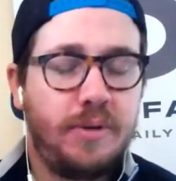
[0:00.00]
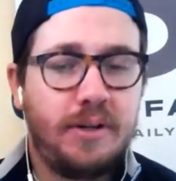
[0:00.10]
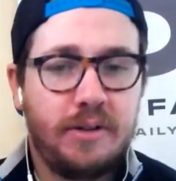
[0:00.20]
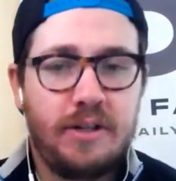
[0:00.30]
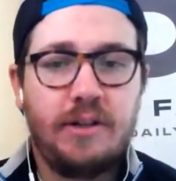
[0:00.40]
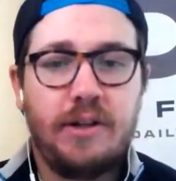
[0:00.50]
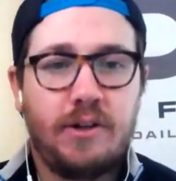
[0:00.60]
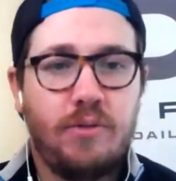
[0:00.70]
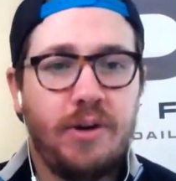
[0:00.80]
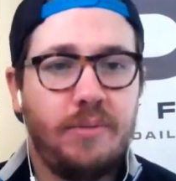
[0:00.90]
I like Eli
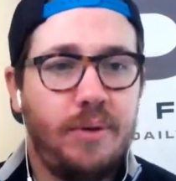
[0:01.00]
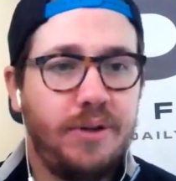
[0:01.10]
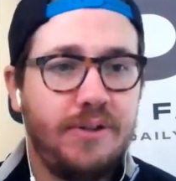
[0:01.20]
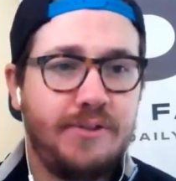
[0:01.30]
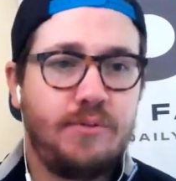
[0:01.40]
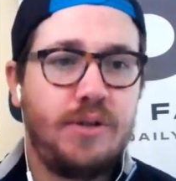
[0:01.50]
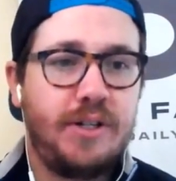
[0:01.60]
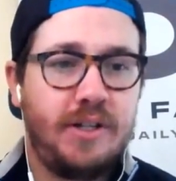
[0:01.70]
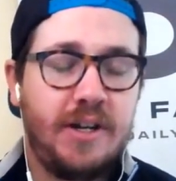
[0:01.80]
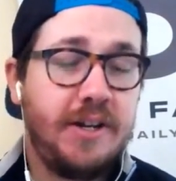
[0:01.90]
quite a bit this week, and,
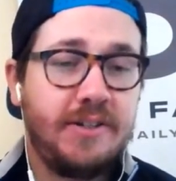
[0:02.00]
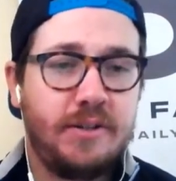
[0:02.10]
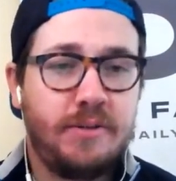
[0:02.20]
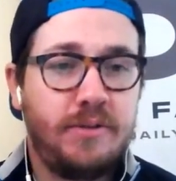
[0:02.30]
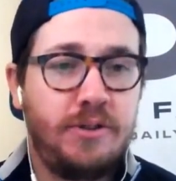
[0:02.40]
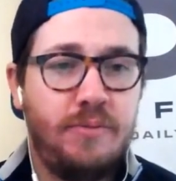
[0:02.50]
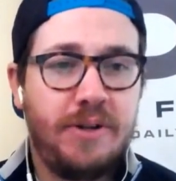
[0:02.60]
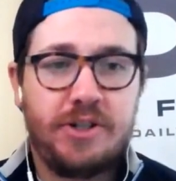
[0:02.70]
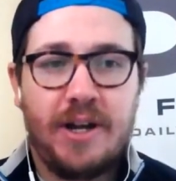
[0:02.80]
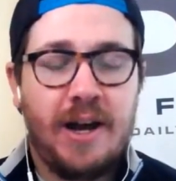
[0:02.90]
and as a, you
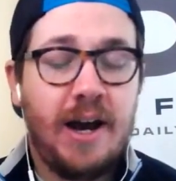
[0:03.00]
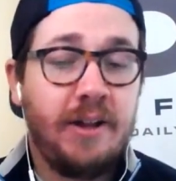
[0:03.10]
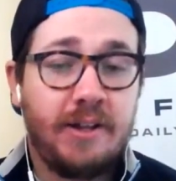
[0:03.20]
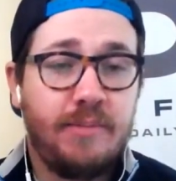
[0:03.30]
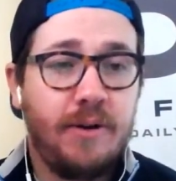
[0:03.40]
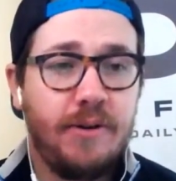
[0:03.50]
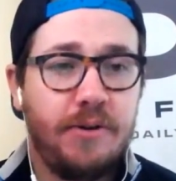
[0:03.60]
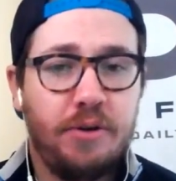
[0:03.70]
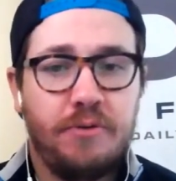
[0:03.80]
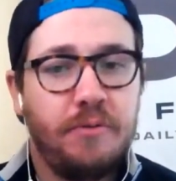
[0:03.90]
mentioned, I, I, like Mariota
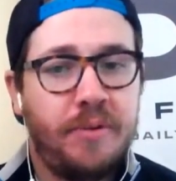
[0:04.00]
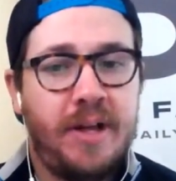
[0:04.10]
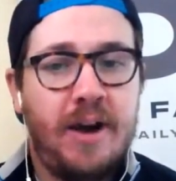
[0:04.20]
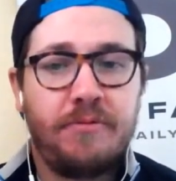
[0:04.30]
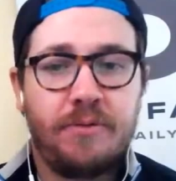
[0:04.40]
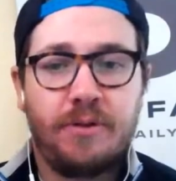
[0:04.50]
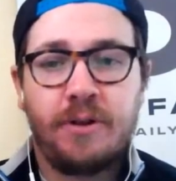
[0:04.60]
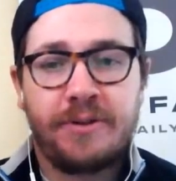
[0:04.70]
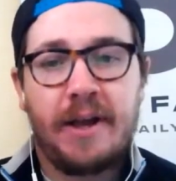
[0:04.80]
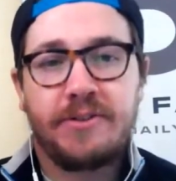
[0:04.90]
over McCown for a
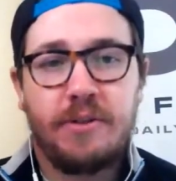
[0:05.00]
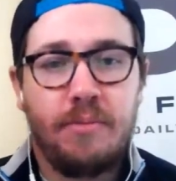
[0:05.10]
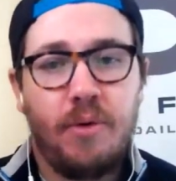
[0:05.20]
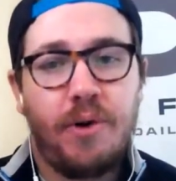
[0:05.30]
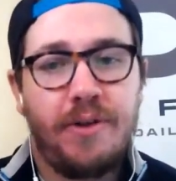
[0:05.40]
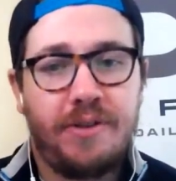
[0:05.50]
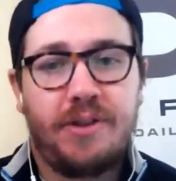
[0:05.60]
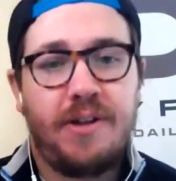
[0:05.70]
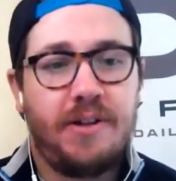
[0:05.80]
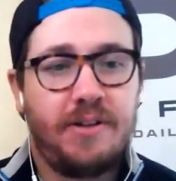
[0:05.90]
thousand more. I think
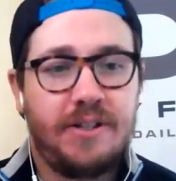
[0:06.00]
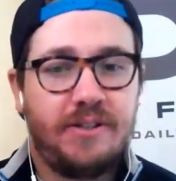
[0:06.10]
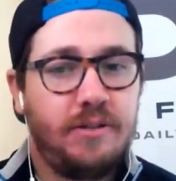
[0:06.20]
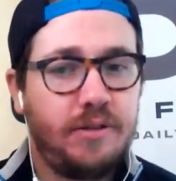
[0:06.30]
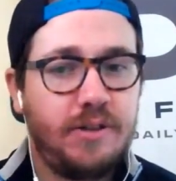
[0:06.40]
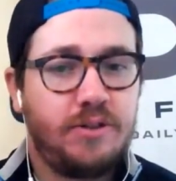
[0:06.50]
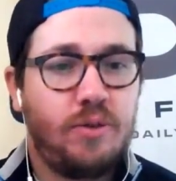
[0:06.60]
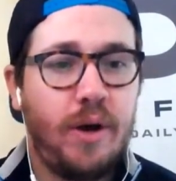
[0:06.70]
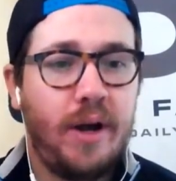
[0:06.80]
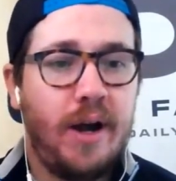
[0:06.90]
that that ceiling is
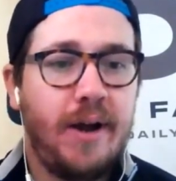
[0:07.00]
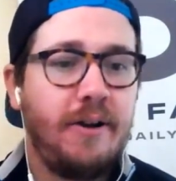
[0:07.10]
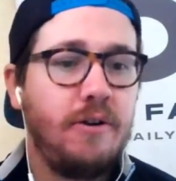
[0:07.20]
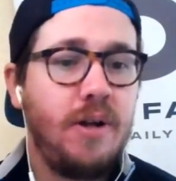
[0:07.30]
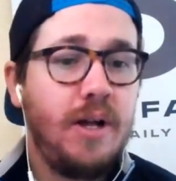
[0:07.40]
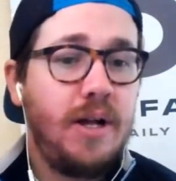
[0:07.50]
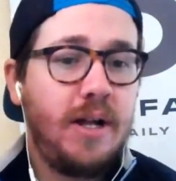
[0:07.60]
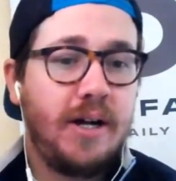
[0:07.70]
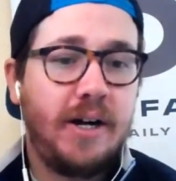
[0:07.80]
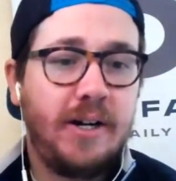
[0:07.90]
quite higher.
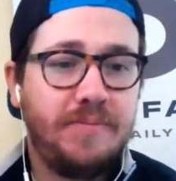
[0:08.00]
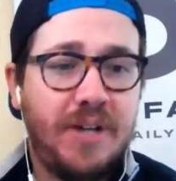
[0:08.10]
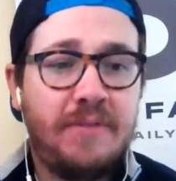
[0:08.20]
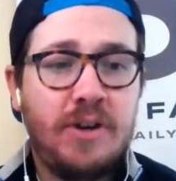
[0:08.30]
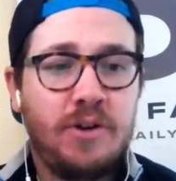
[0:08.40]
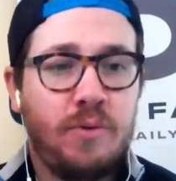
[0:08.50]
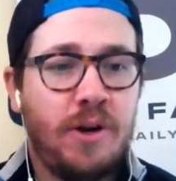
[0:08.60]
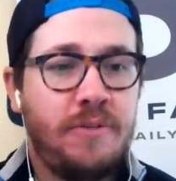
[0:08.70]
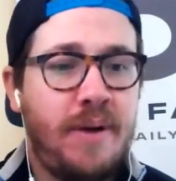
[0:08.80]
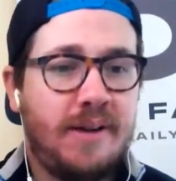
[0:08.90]
Um, diving into
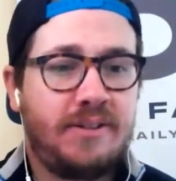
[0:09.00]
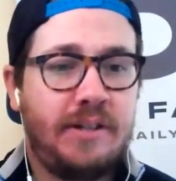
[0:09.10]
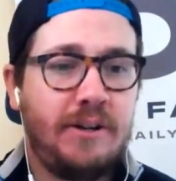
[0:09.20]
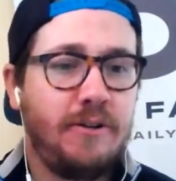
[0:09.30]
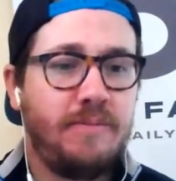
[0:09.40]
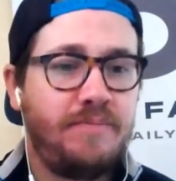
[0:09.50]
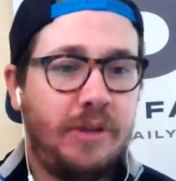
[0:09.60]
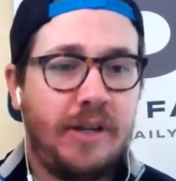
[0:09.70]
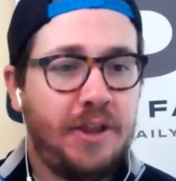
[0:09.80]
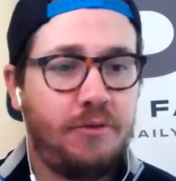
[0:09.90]
running backs here, you
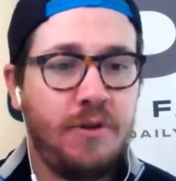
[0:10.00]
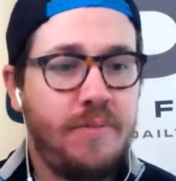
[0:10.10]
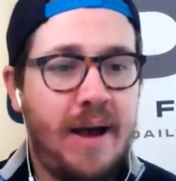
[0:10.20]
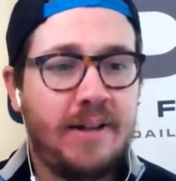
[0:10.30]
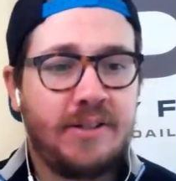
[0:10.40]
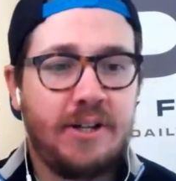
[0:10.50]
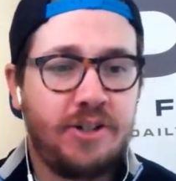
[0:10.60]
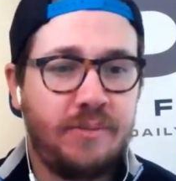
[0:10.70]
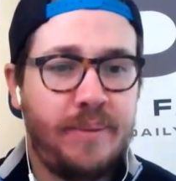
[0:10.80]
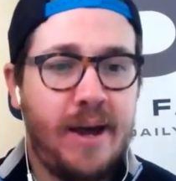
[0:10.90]
got three pass
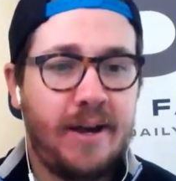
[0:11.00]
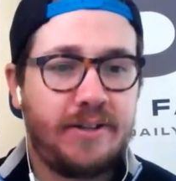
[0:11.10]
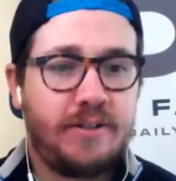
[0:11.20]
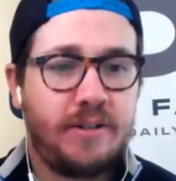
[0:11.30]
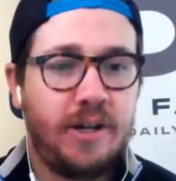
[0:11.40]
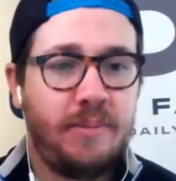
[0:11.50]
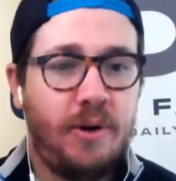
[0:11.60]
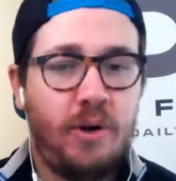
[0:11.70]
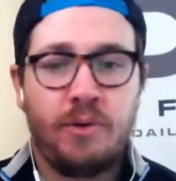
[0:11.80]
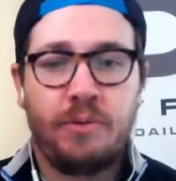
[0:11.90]
catching backs, um,
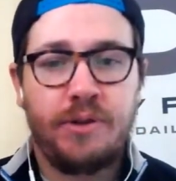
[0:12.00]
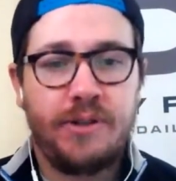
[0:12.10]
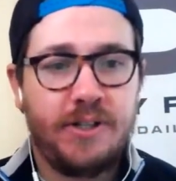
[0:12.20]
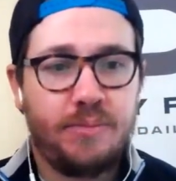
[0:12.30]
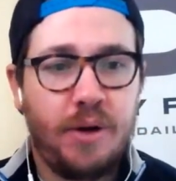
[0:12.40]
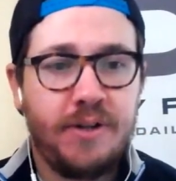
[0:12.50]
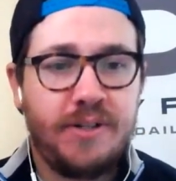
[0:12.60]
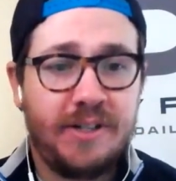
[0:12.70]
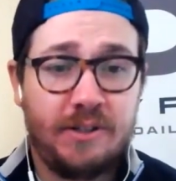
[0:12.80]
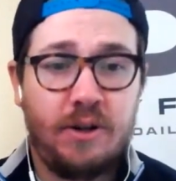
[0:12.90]
all at mm-hmm. really nice price
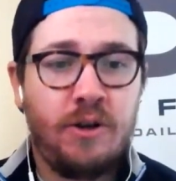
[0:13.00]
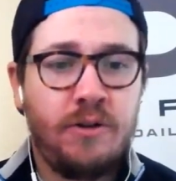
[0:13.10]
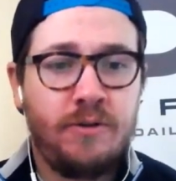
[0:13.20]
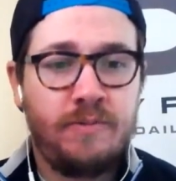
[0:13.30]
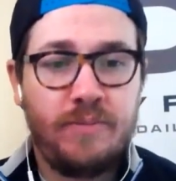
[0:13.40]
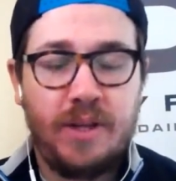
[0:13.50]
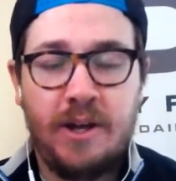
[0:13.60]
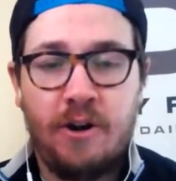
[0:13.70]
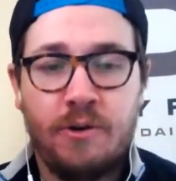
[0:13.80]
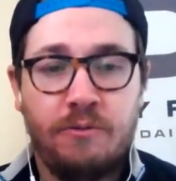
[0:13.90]
tags, and all
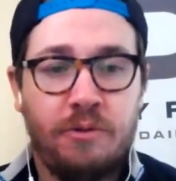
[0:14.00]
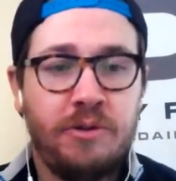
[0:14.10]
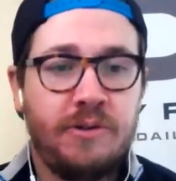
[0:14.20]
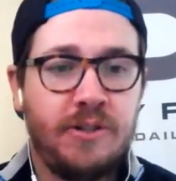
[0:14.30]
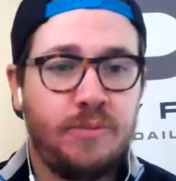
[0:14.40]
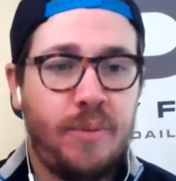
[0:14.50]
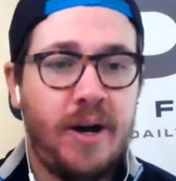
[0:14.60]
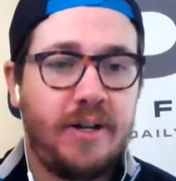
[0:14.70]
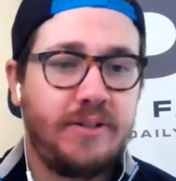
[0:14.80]
are in really good spots.